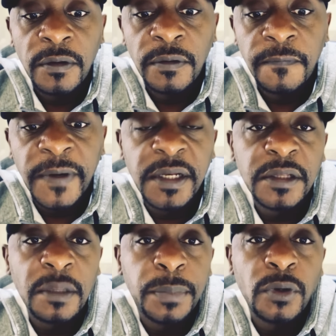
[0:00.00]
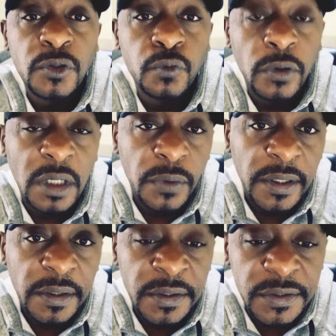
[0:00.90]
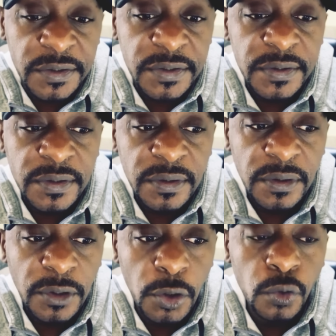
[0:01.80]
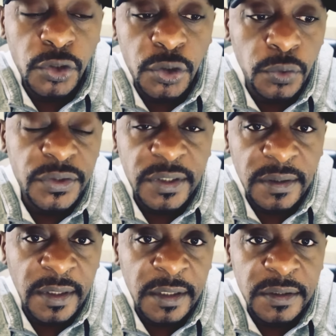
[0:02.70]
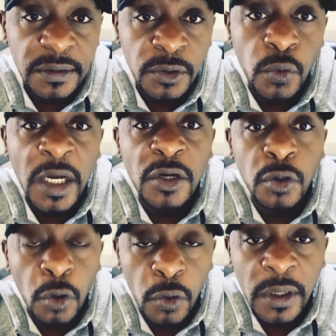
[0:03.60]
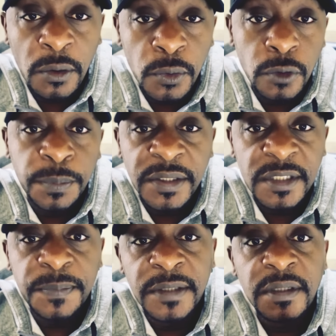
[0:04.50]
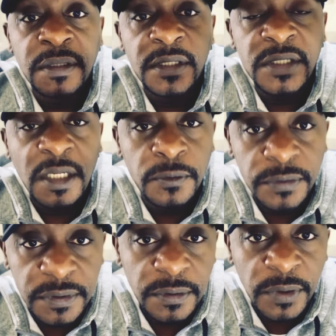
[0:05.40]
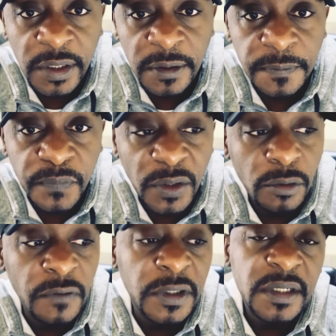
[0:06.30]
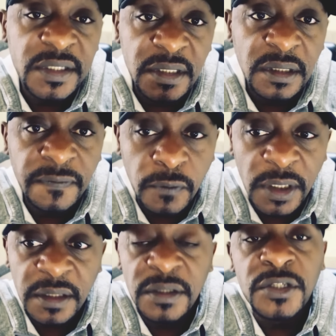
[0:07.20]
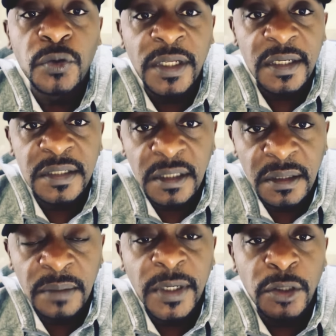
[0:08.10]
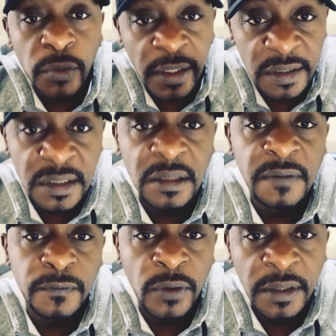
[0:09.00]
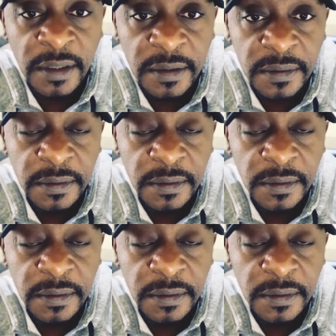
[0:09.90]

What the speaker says: Finding the power to walk away is you choosing that you are no longer going to participate in these cycles, okay? You have already seen them for what it is. You understand them, and you understand them for what they are.